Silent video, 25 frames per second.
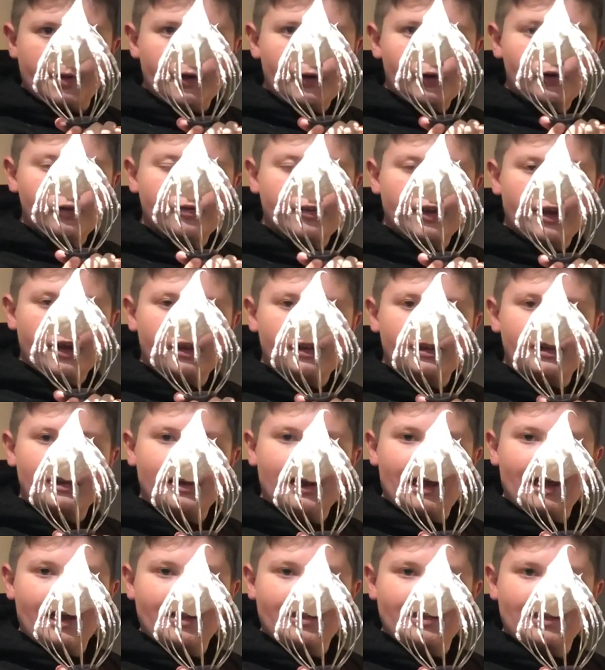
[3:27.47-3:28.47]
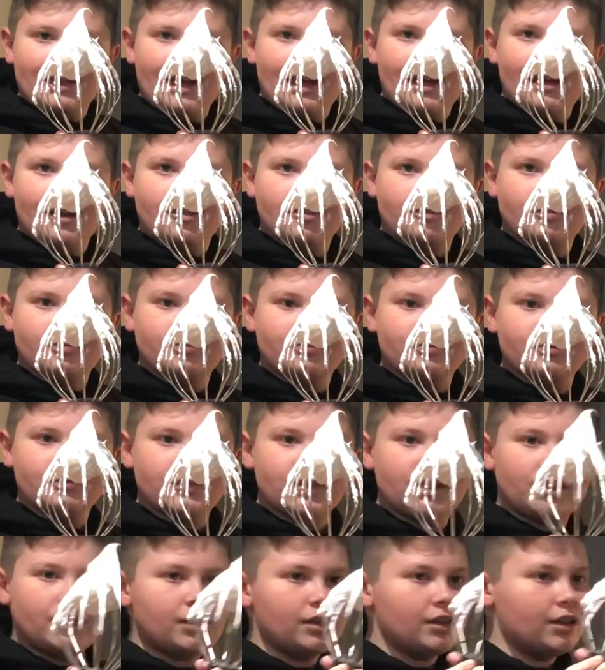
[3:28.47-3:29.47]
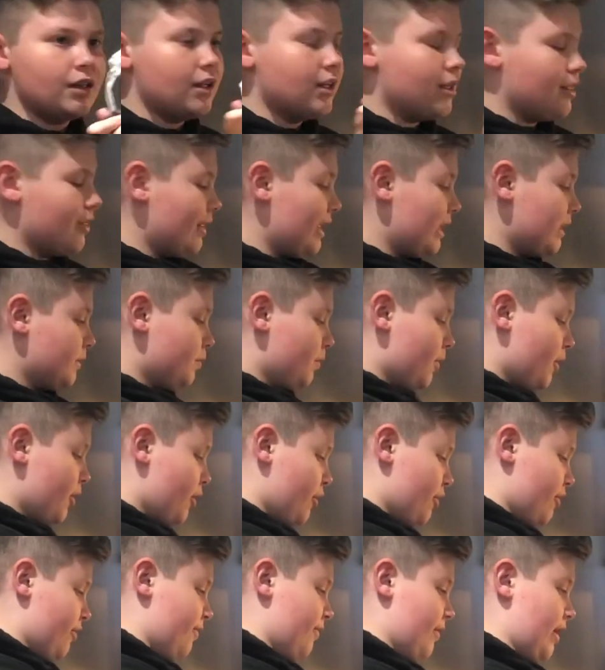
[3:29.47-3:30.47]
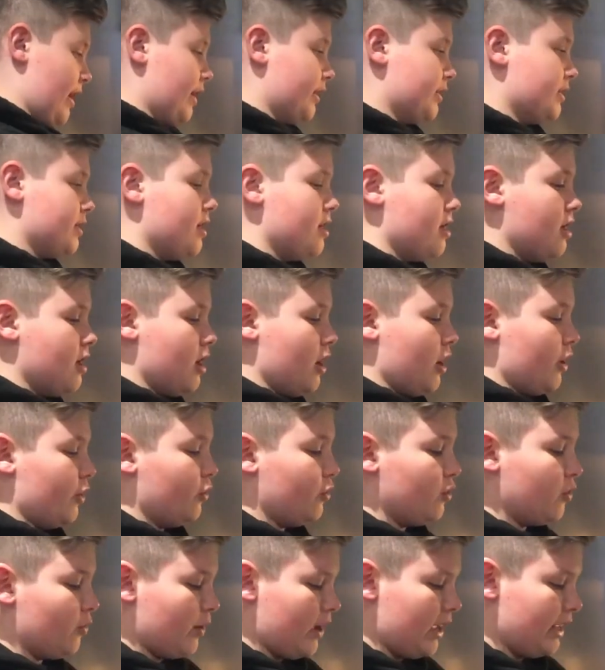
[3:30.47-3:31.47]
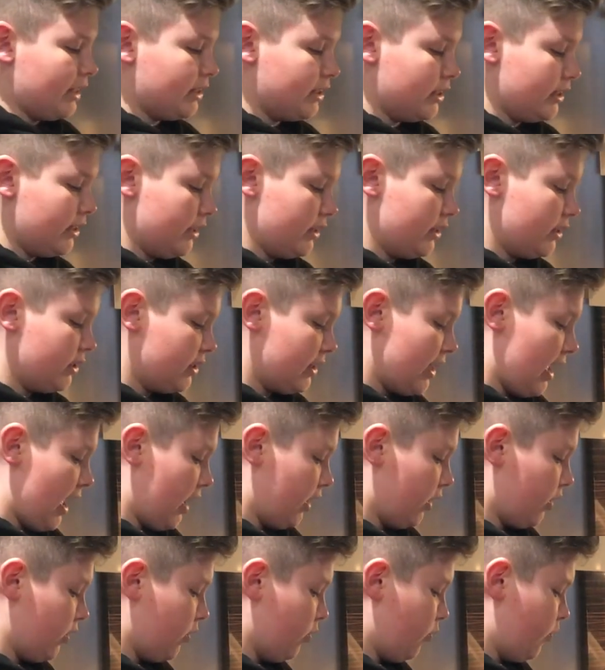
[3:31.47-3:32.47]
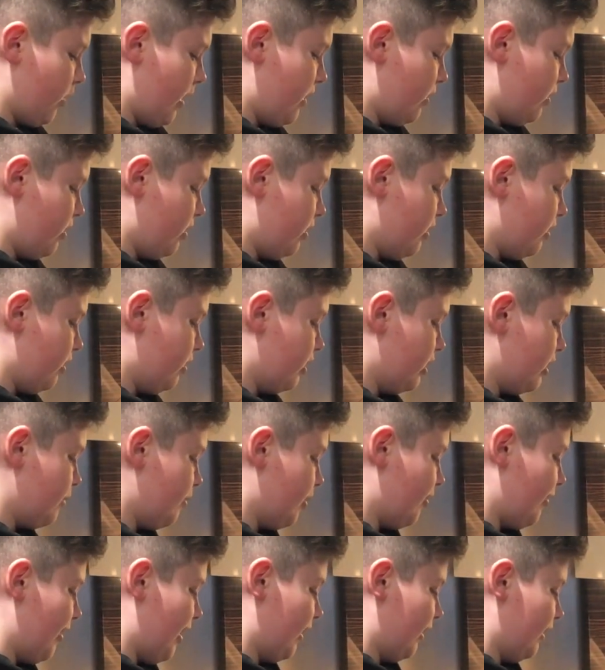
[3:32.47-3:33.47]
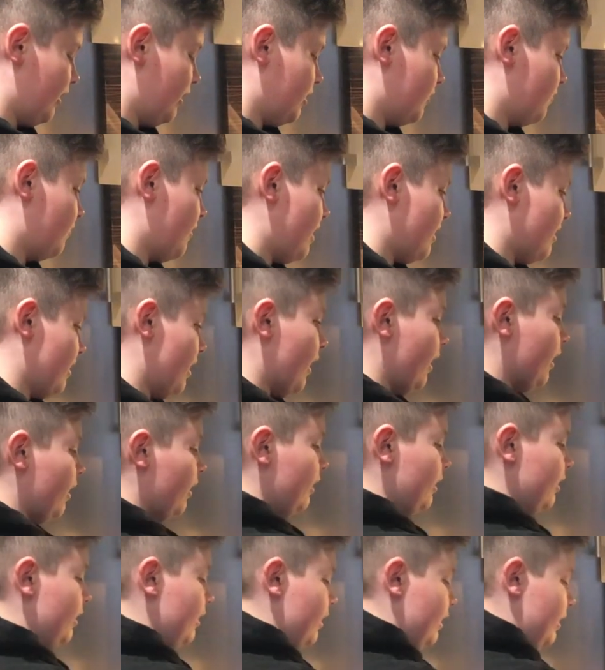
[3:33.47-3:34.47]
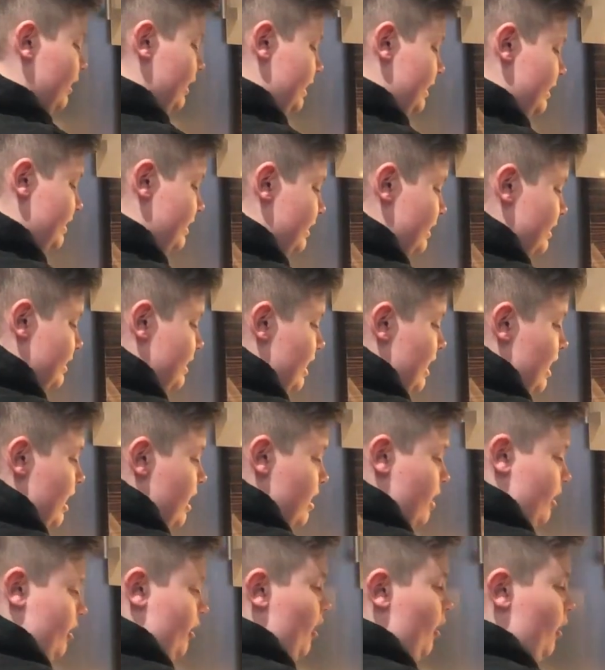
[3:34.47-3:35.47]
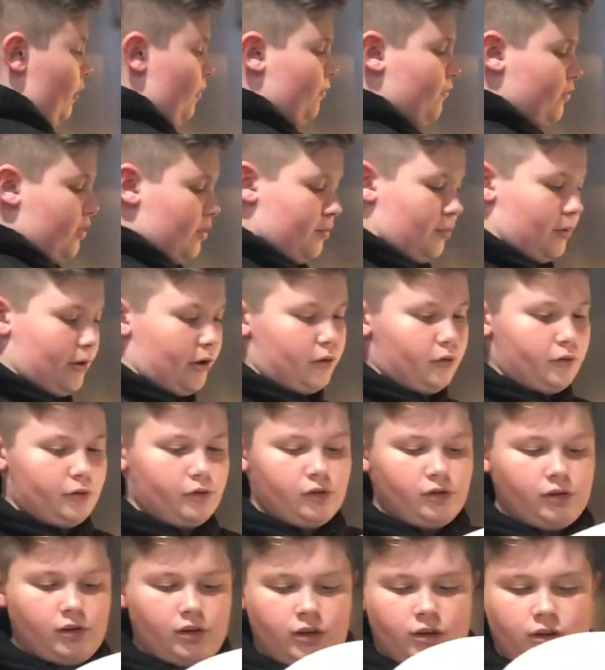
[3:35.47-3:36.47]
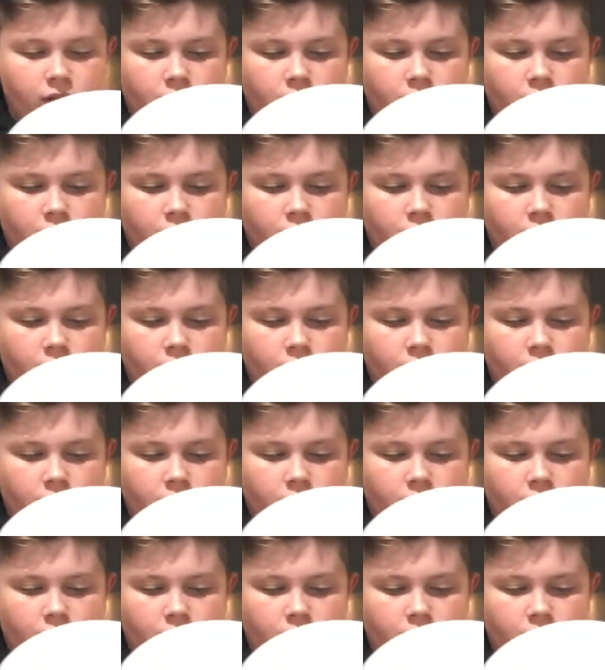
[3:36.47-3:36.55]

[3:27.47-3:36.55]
over like that. That's perfect. Another way to check when your meringue is ready is to take off the bowl